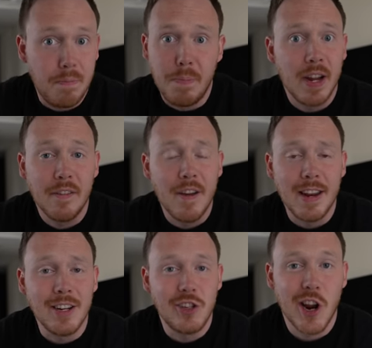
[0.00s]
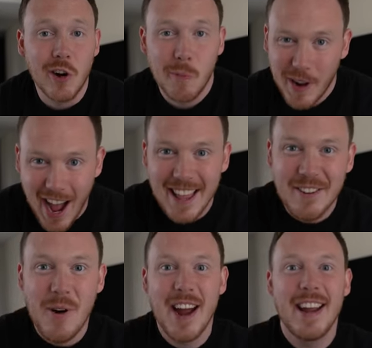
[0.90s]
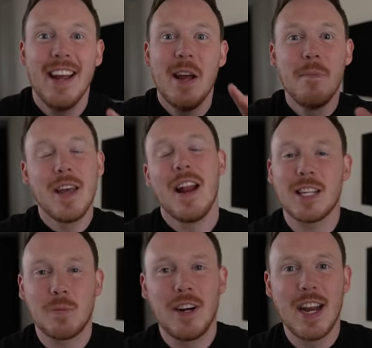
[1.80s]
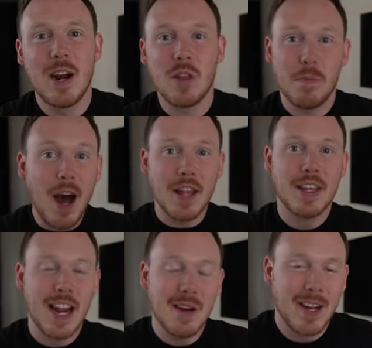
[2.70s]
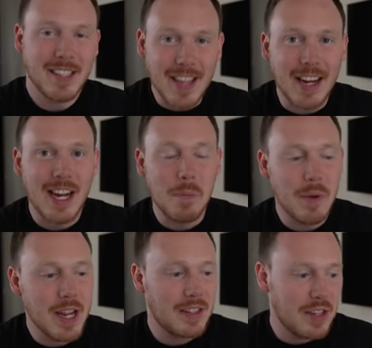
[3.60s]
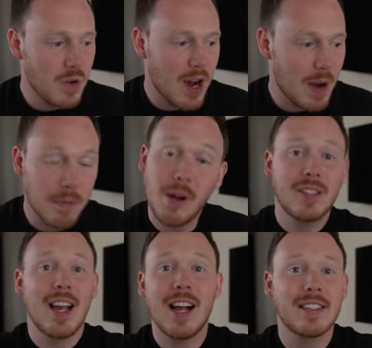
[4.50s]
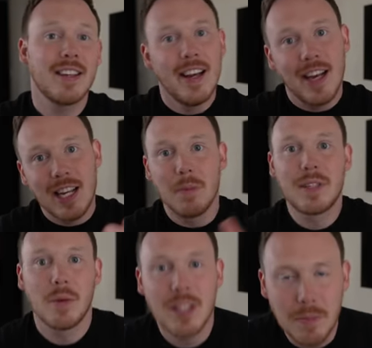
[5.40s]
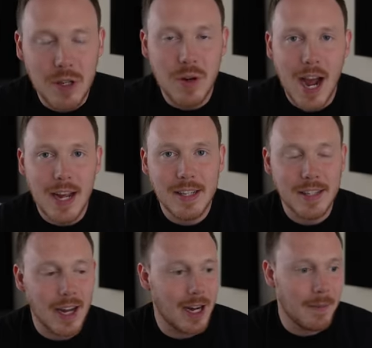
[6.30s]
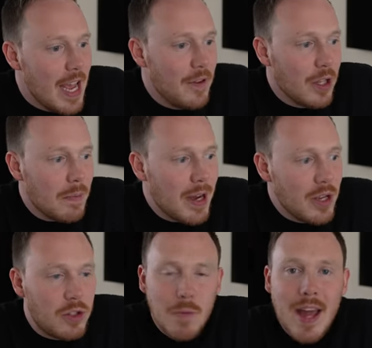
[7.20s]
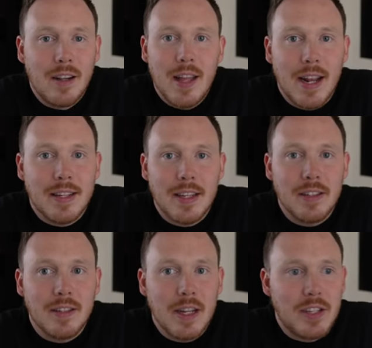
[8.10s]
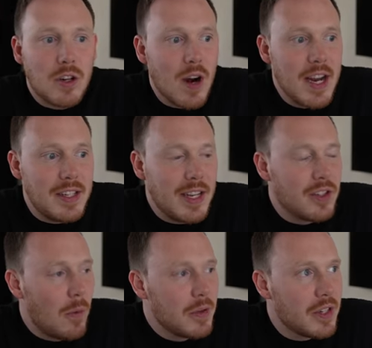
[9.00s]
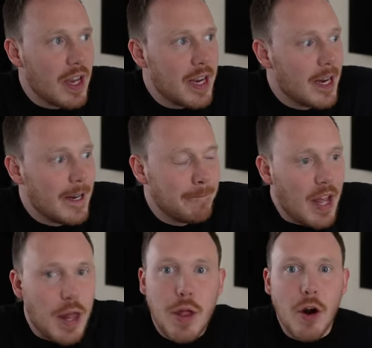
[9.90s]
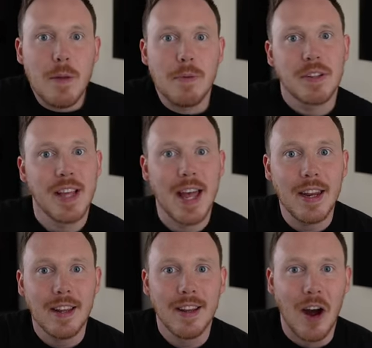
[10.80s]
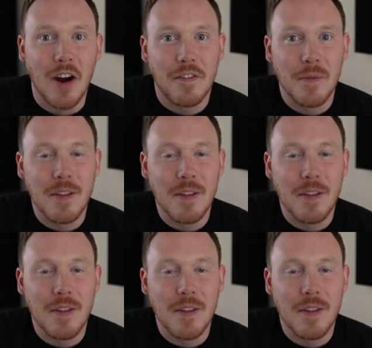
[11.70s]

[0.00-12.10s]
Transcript: big event in general, but either way, me and Osman are here with APTHCRY, my sock company, to promote socks. Come say what's up to you guys. If you look at my YouTube analytics, it's crazy. It's almost like 30% are from the